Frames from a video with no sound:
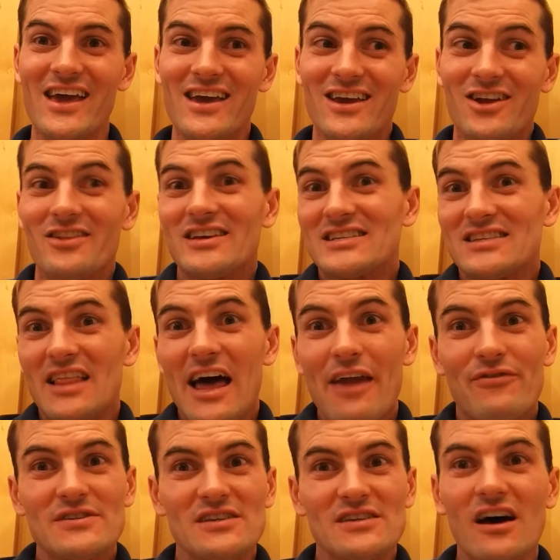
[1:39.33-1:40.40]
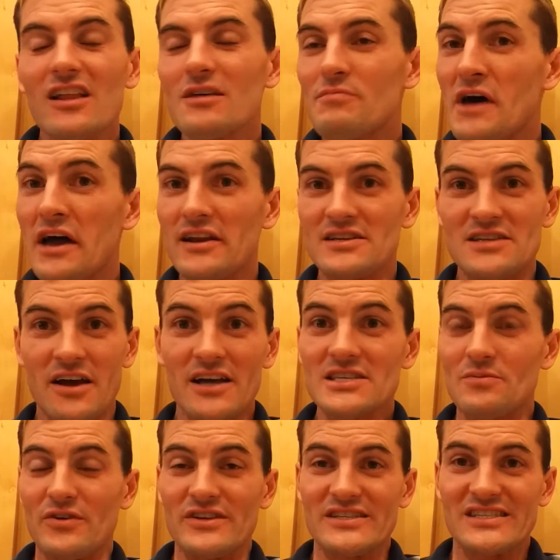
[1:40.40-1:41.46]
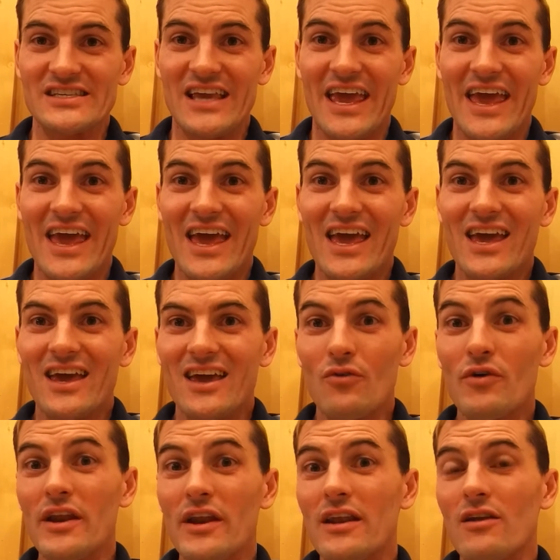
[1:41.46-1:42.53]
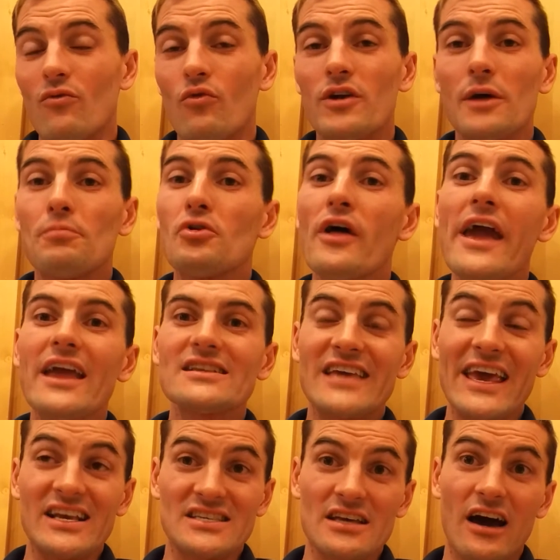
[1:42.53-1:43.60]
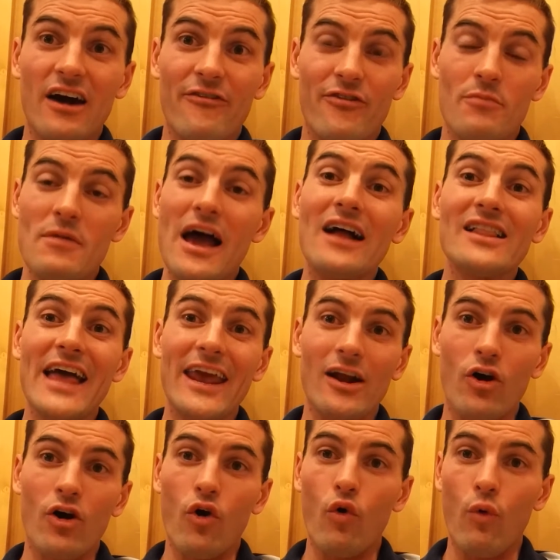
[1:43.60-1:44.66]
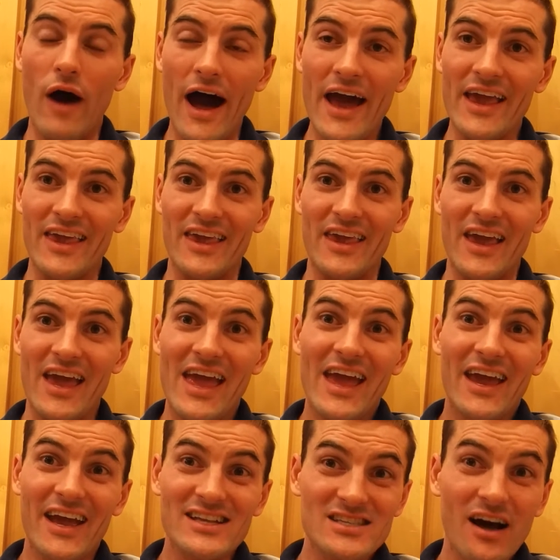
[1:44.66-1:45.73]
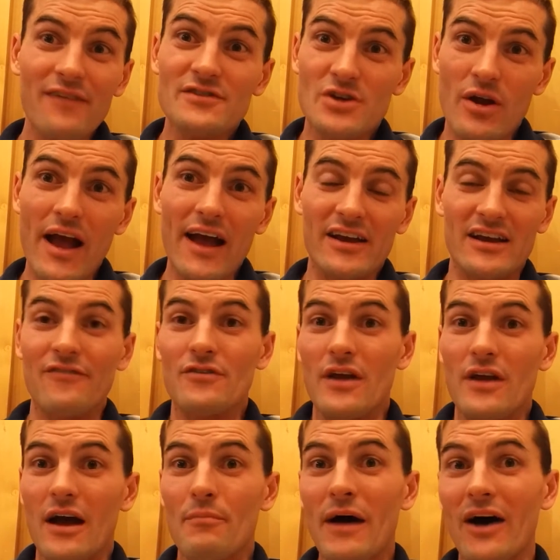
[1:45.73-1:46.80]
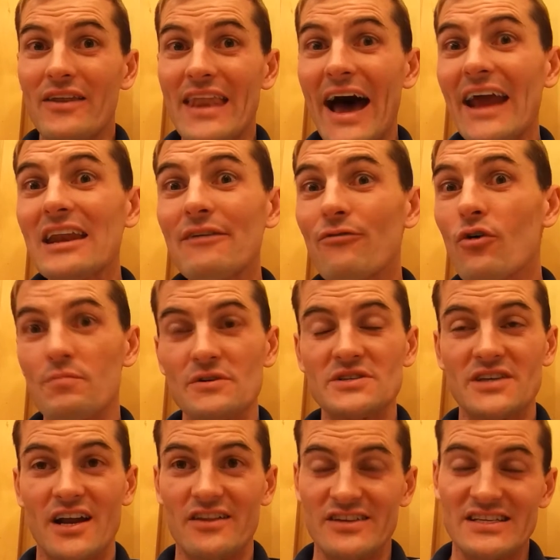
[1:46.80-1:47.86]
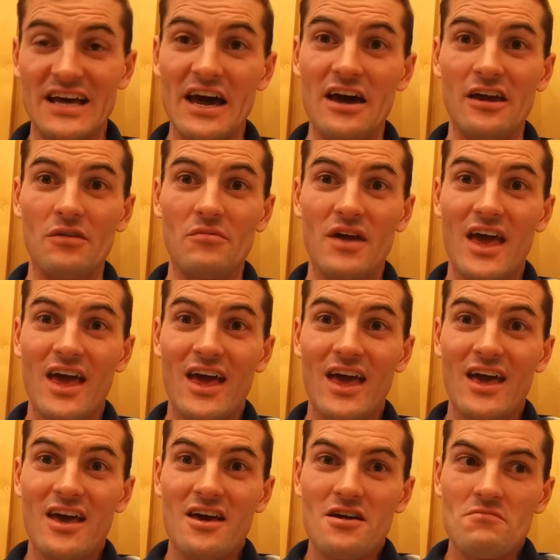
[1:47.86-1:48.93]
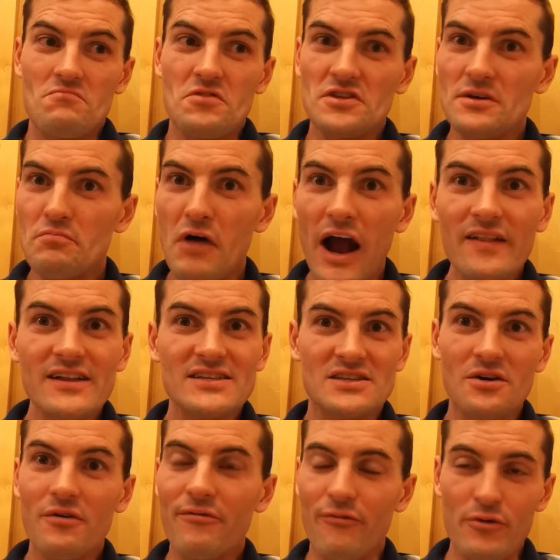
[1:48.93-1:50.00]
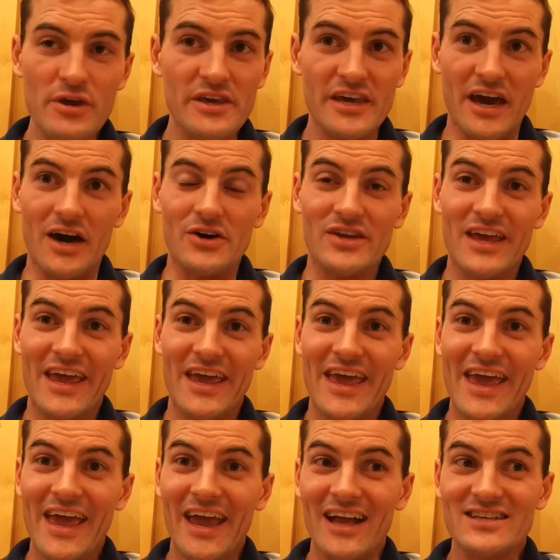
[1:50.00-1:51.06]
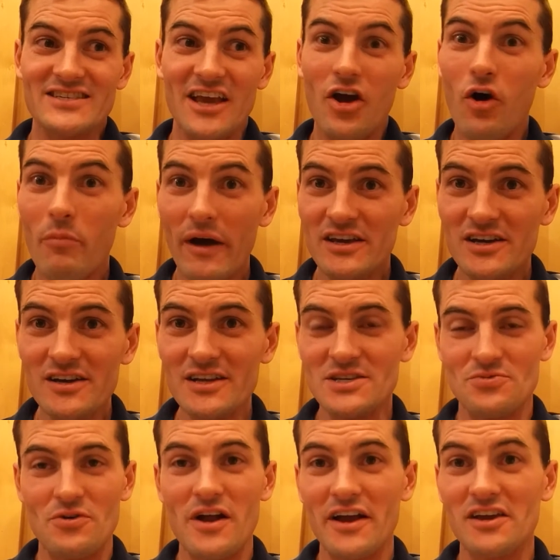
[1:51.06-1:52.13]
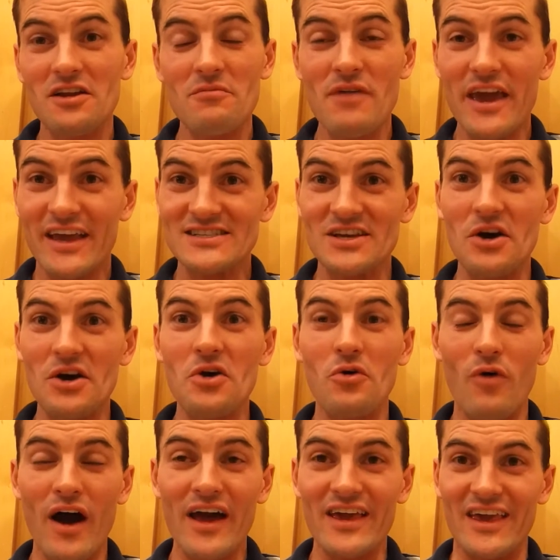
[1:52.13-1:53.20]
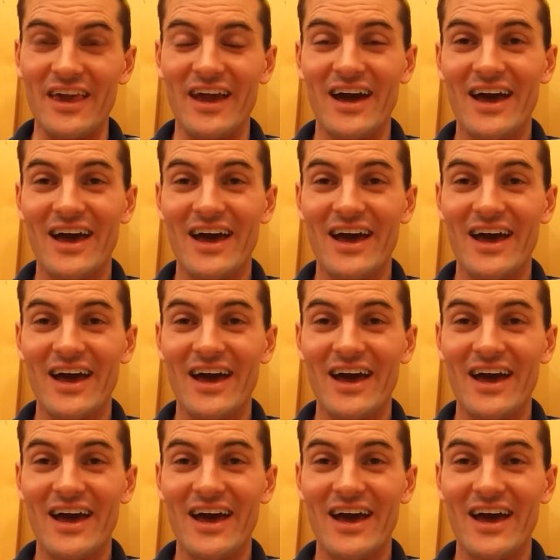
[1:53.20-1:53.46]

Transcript: This life is all about adjustments. When a plane takes off from LA to Hawaii, it's off track after about 94% of the time. But the pilots don't freak out and say, oh my goodness, we're not going to make it to Hawaii.